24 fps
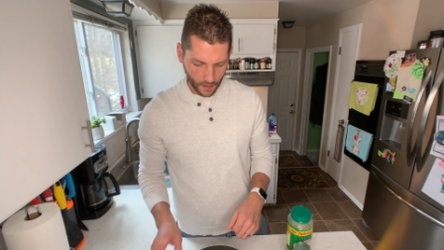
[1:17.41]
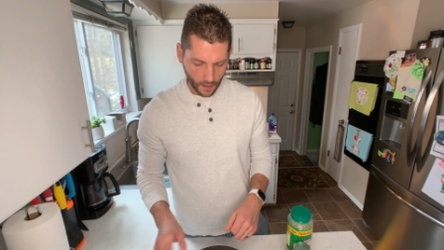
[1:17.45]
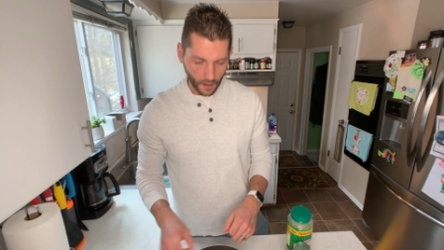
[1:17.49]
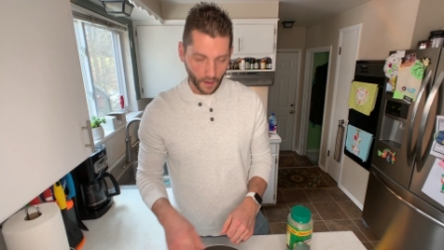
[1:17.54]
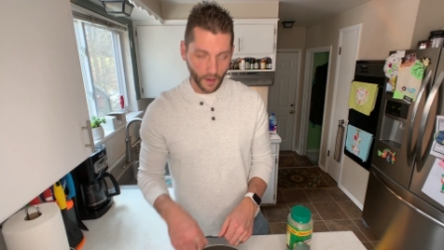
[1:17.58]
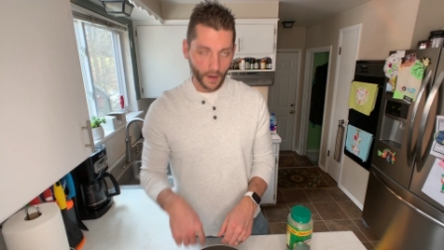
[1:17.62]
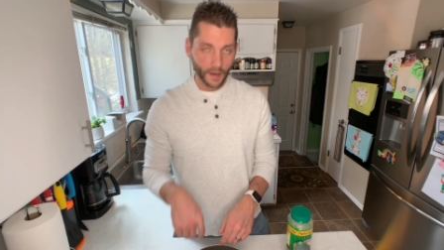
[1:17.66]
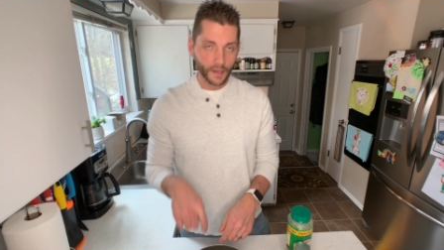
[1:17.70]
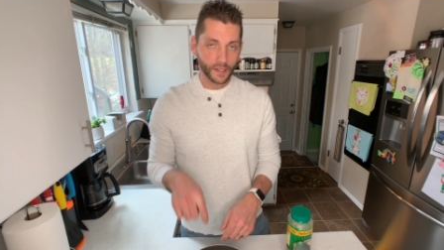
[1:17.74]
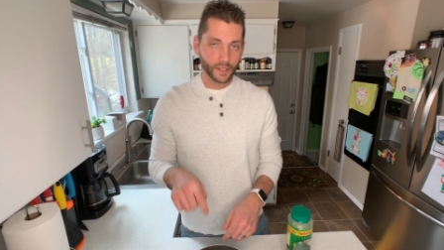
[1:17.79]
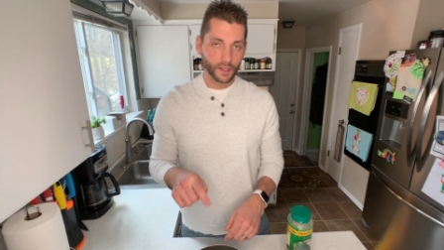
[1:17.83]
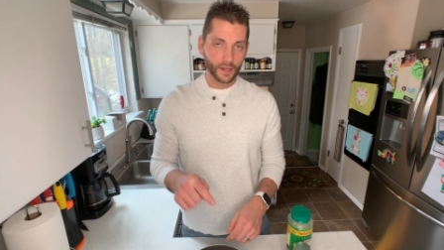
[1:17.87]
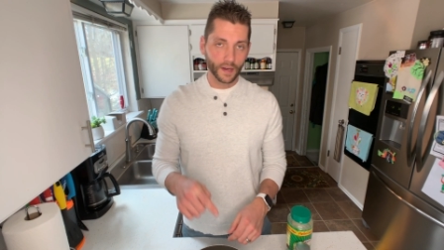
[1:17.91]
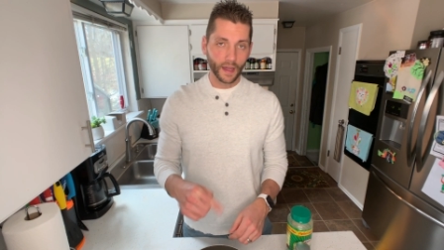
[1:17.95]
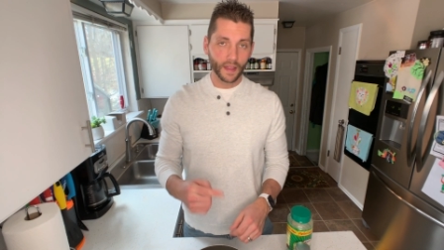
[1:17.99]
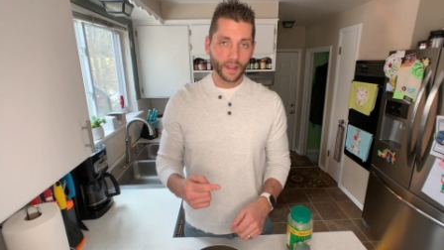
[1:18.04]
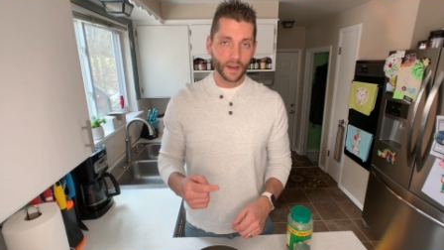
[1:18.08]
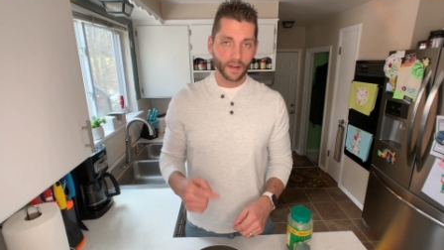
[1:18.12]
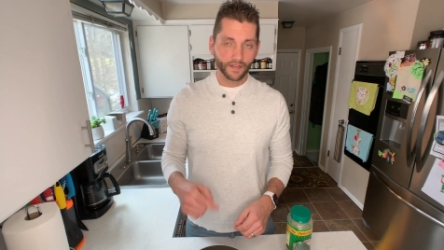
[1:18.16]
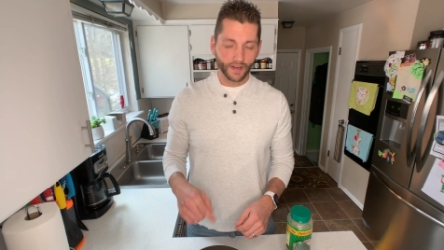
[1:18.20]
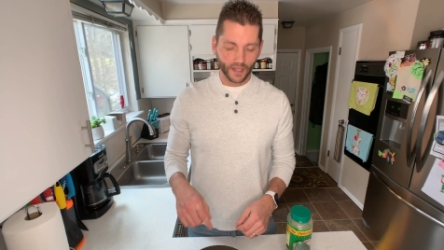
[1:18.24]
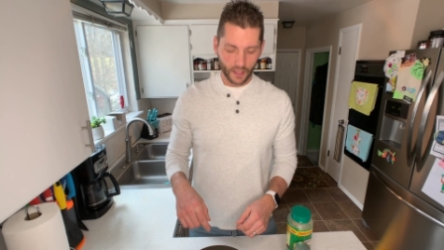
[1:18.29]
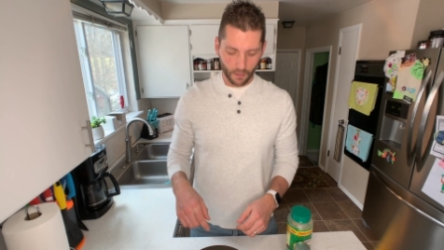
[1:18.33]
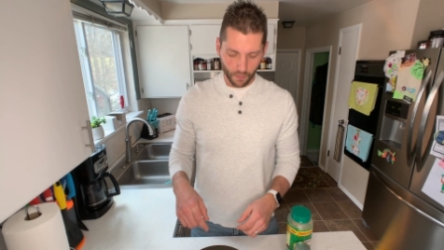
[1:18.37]
All right, so now that
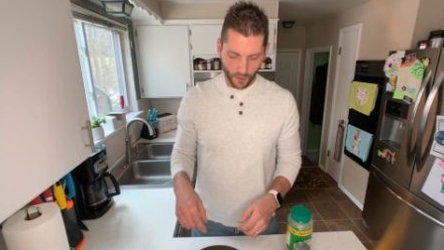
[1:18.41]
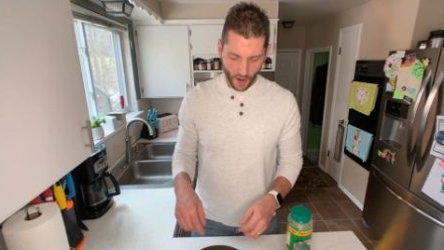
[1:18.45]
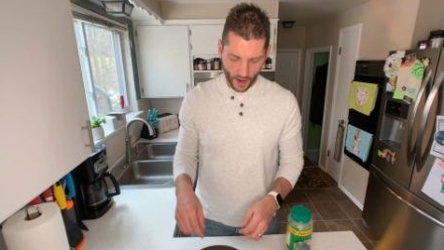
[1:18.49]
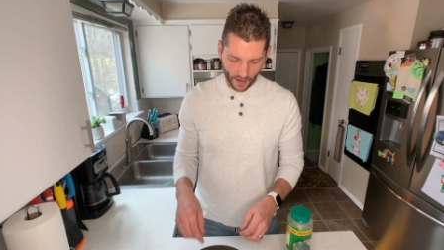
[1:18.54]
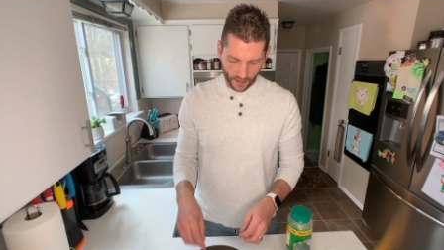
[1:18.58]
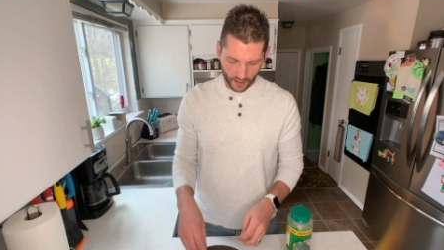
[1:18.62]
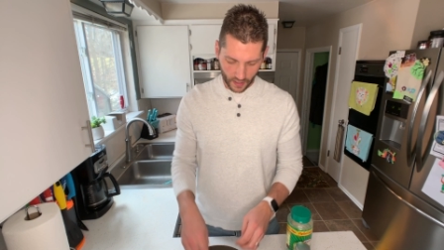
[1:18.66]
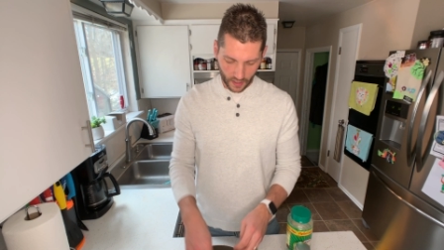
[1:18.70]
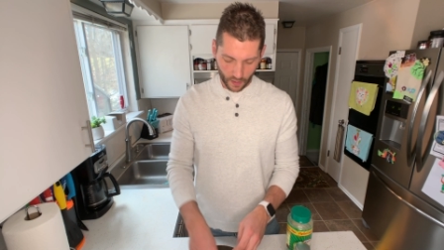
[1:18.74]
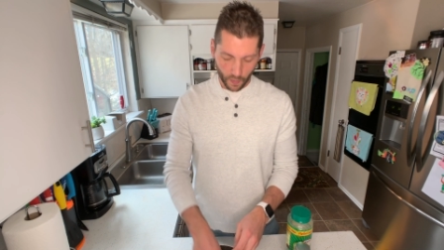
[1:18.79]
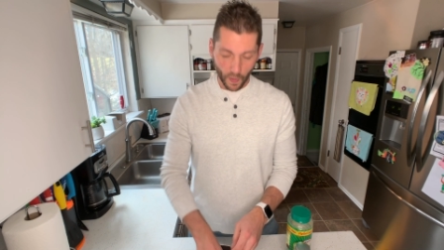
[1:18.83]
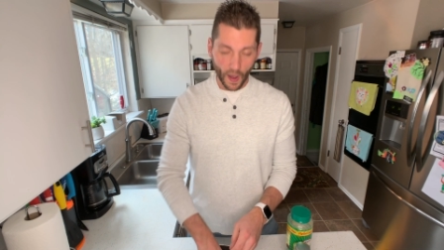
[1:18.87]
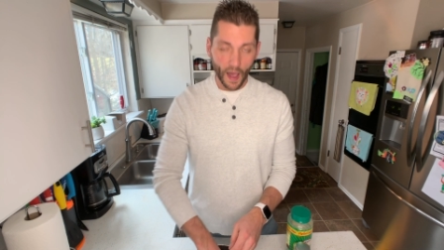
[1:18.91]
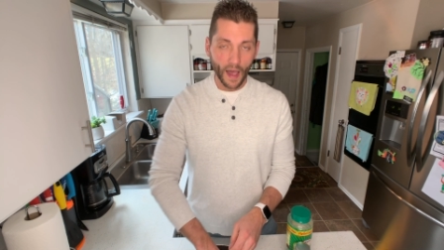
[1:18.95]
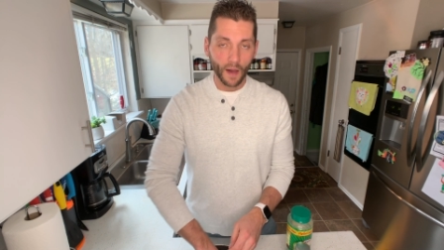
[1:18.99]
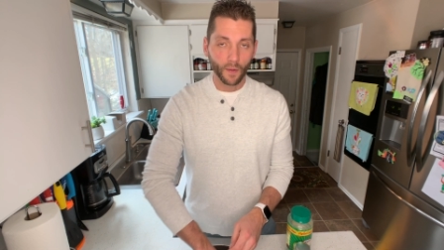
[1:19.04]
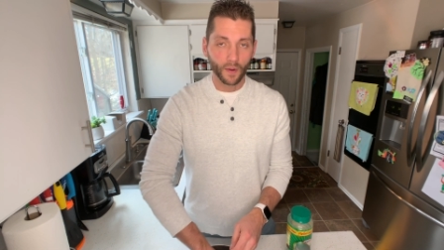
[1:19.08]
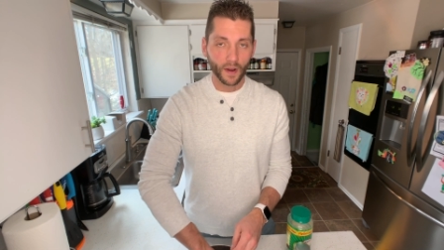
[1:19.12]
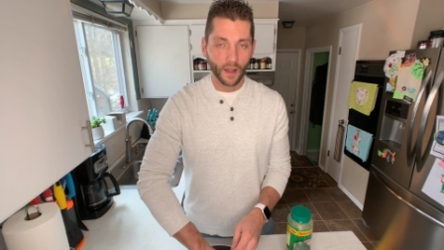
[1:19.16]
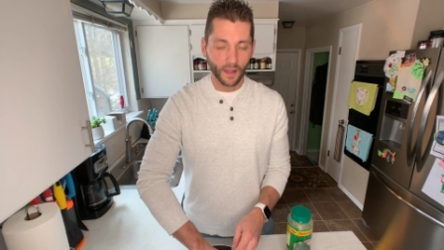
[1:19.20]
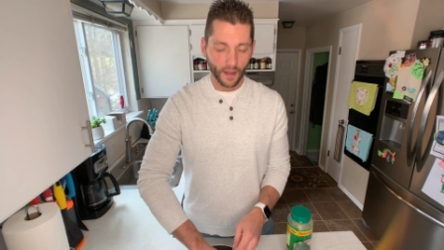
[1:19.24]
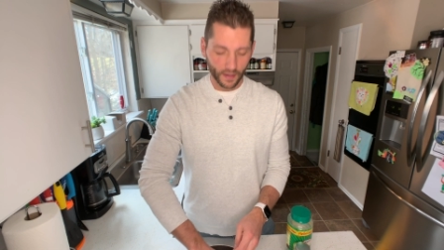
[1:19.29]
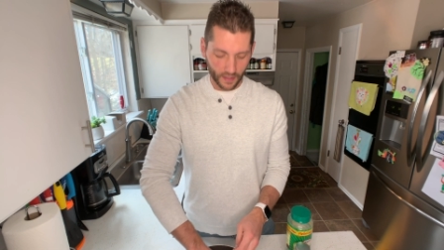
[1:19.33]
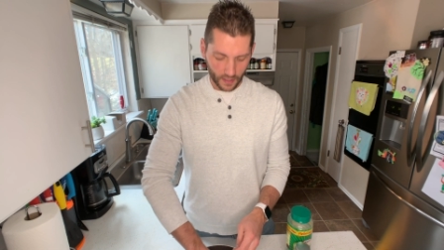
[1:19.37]
I've got the broccoli in the pot,
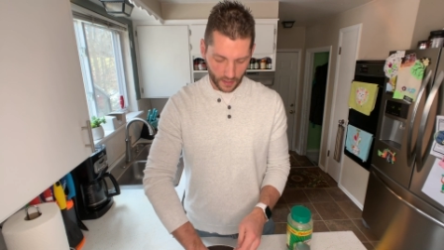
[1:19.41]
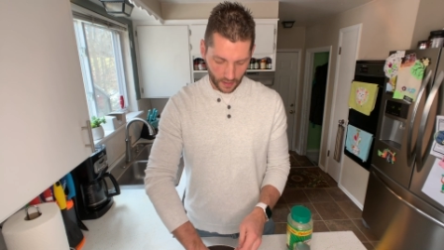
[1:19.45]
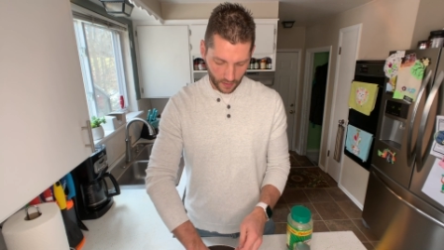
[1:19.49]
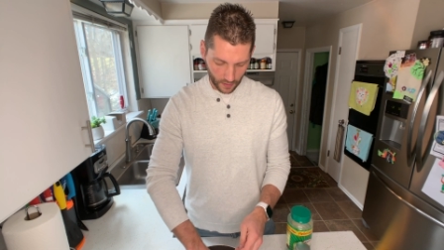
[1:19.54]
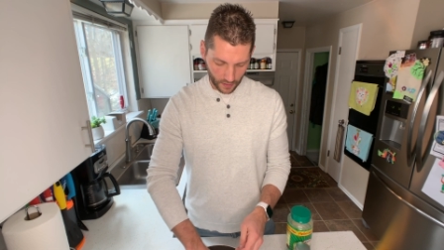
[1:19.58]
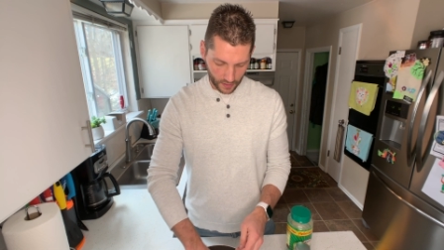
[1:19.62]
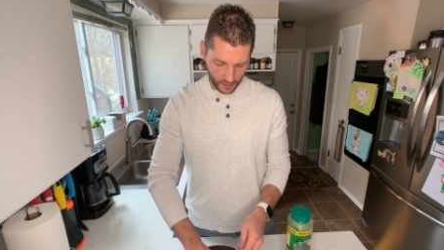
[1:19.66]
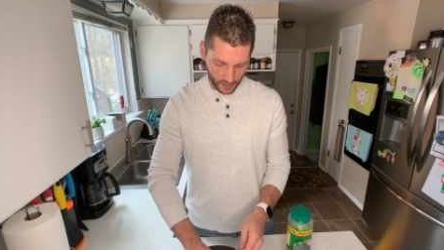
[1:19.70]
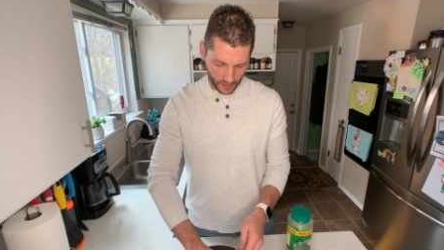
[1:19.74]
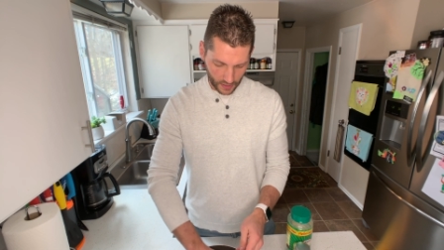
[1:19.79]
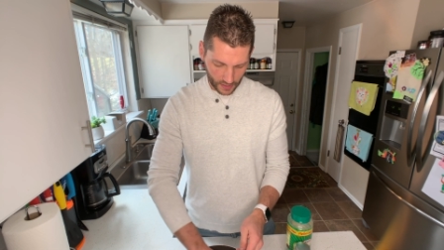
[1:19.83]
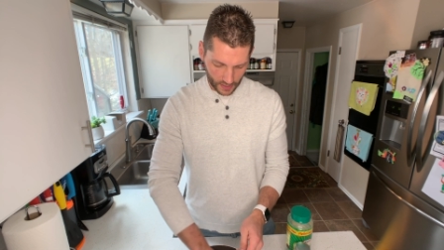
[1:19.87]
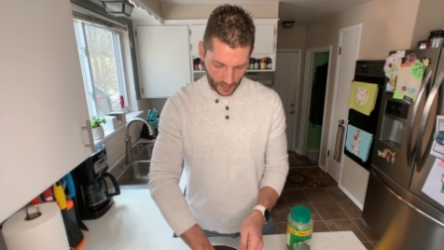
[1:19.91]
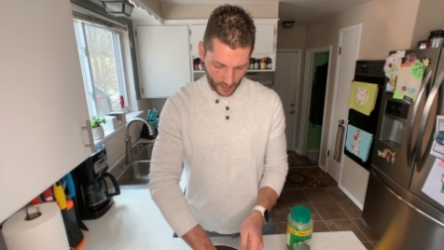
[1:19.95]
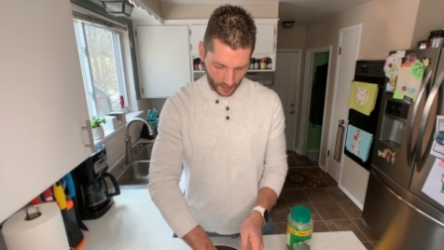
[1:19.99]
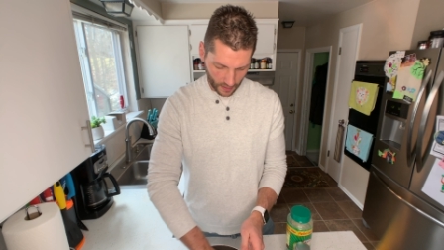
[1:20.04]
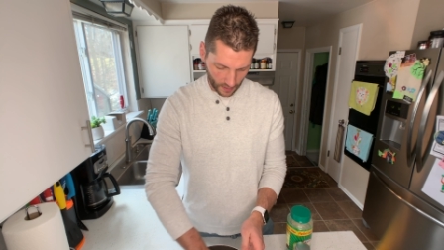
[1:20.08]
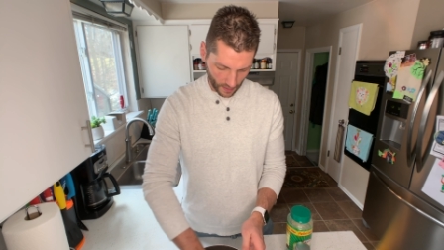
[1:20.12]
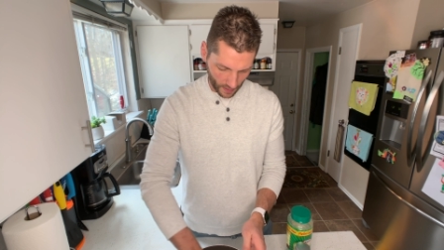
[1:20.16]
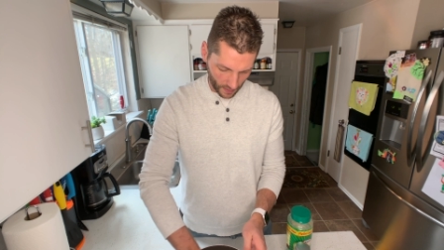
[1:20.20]
what I like to do is just take,